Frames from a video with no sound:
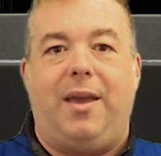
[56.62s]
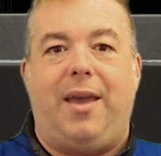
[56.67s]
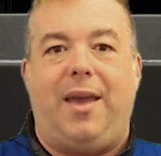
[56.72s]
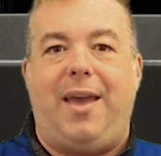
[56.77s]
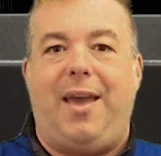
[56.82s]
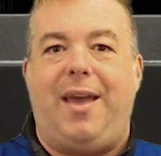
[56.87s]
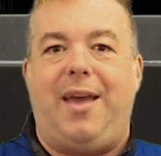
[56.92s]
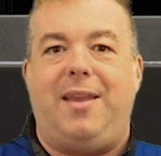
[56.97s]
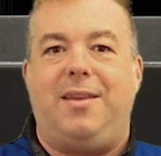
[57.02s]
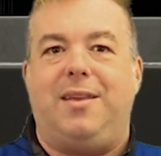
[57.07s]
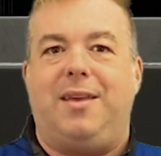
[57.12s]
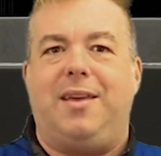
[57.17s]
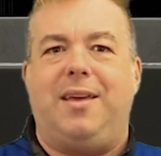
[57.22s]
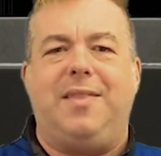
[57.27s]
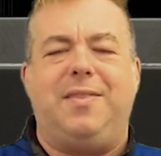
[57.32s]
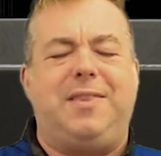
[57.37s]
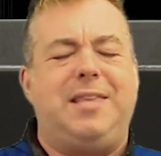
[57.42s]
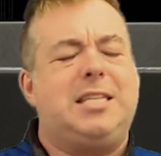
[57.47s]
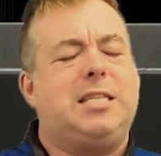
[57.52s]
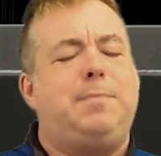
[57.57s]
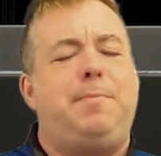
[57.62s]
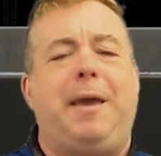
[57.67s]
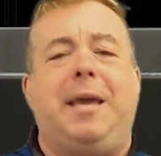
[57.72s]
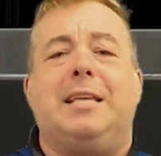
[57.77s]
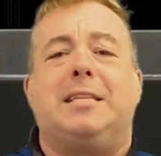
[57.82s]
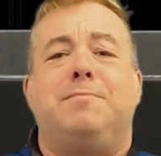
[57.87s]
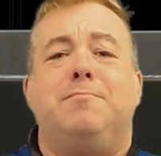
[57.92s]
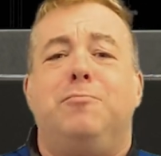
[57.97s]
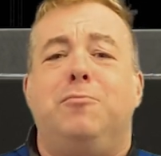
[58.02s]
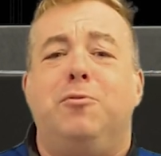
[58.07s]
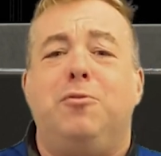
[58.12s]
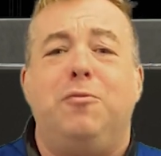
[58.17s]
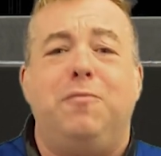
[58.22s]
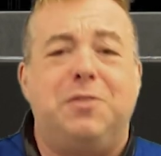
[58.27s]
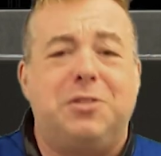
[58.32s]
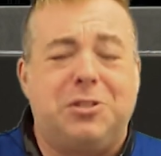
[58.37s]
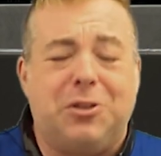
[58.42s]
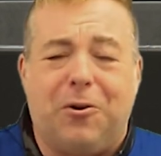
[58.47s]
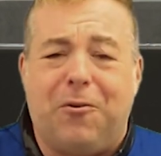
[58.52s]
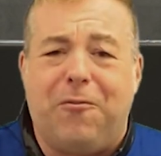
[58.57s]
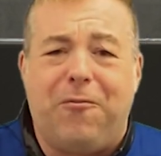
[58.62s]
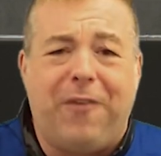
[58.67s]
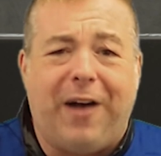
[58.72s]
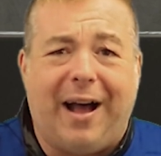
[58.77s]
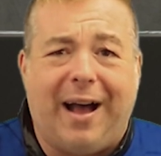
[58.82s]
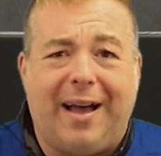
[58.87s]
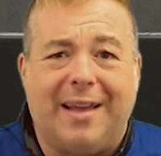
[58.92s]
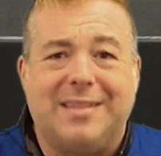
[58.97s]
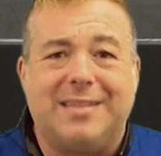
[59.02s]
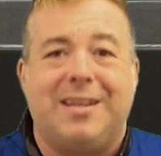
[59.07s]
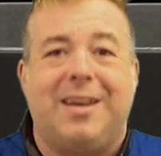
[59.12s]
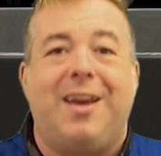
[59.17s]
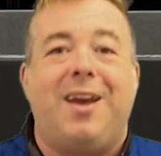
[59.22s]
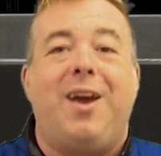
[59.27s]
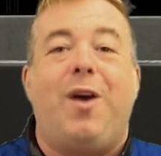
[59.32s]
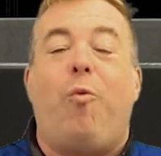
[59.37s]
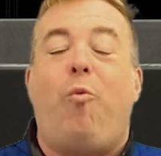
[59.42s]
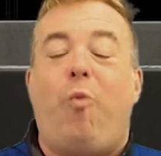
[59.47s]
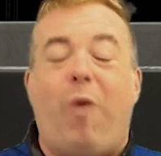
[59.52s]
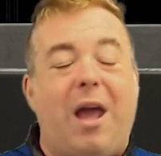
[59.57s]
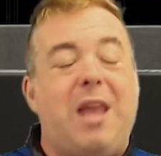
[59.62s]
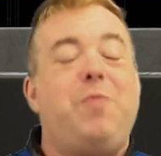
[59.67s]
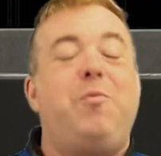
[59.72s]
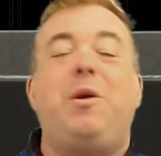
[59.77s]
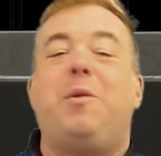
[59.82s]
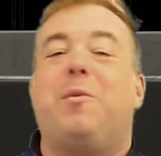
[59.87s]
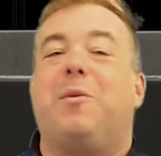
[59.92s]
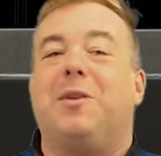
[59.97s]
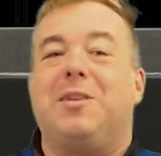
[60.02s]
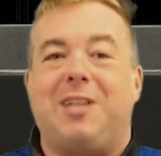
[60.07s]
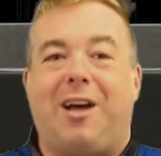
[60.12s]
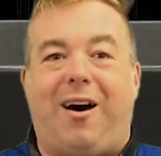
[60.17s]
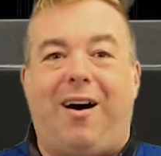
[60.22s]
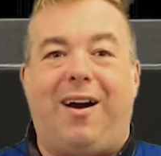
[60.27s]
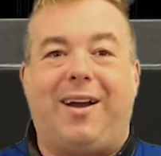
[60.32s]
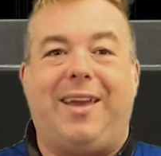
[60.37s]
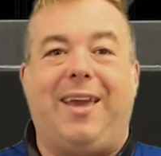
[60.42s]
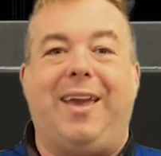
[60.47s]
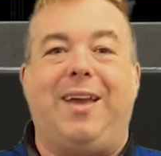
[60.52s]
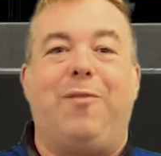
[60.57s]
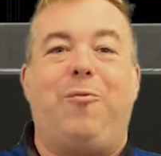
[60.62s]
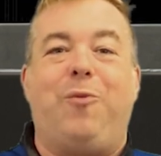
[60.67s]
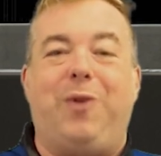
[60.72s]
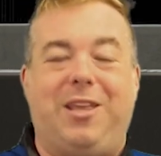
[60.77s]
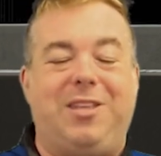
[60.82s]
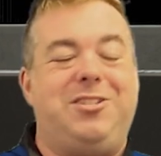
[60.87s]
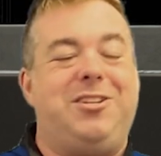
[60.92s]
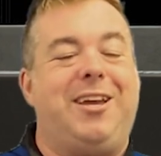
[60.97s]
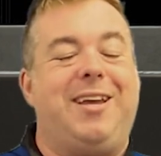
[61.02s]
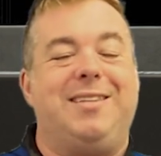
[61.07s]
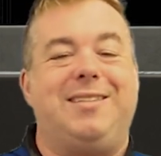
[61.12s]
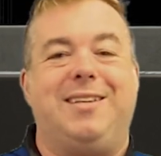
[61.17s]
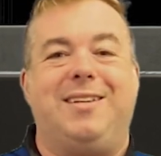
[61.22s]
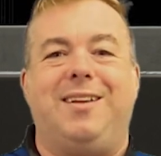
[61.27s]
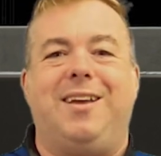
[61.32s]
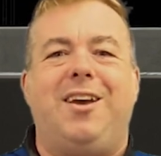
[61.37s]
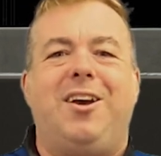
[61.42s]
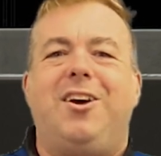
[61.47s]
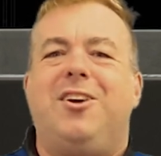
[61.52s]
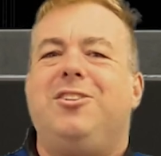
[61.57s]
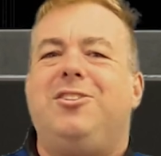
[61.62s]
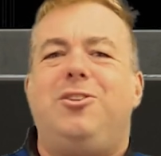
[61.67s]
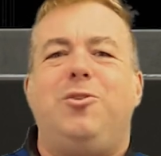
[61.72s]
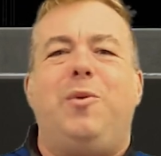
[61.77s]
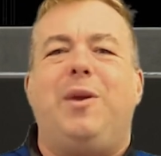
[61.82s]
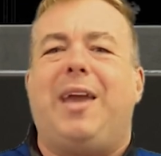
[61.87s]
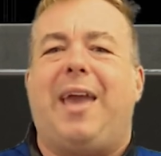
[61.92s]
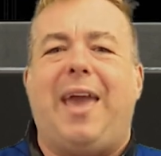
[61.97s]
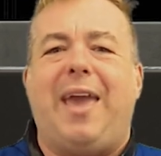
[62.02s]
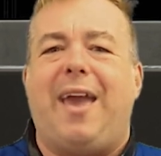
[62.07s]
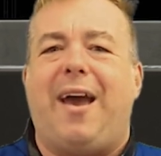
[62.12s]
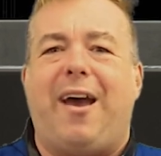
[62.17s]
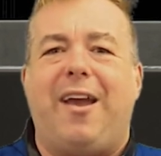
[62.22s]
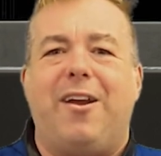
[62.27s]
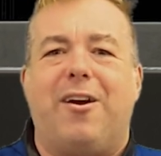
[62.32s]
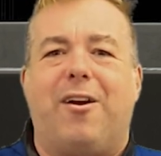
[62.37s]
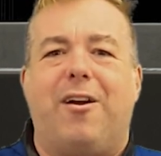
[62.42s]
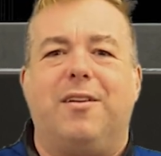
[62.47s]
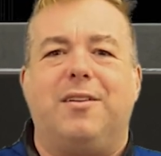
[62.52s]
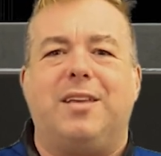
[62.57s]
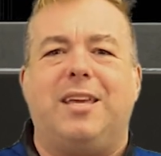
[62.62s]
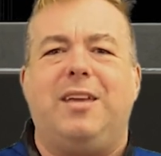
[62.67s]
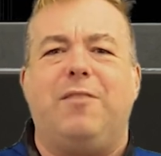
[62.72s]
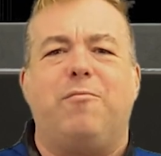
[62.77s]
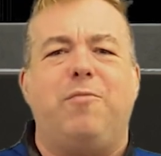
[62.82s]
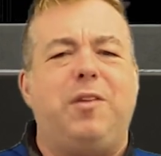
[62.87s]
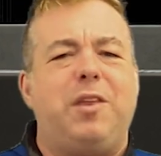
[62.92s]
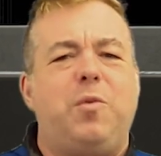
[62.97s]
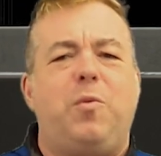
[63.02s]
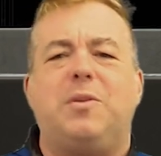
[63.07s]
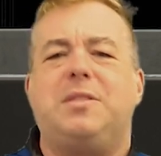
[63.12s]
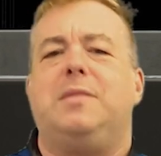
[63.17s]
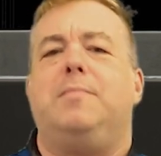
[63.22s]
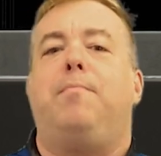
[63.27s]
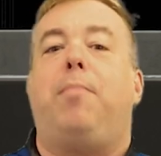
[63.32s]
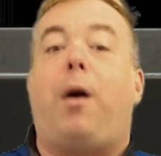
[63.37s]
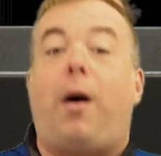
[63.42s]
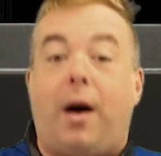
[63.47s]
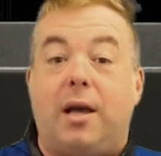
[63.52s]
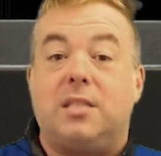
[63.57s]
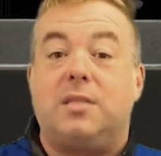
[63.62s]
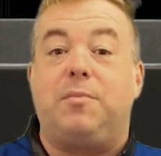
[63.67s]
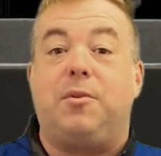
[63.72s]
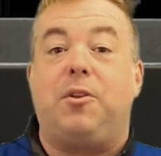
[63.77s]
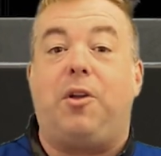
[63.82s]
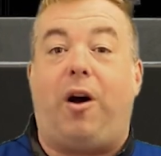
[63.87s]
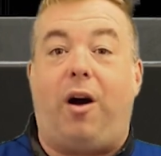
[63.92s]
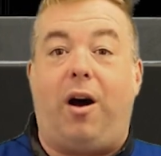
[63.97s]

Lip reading: and the space moves so fast. When we were talking with Jason doing AI art, it really wasn't possible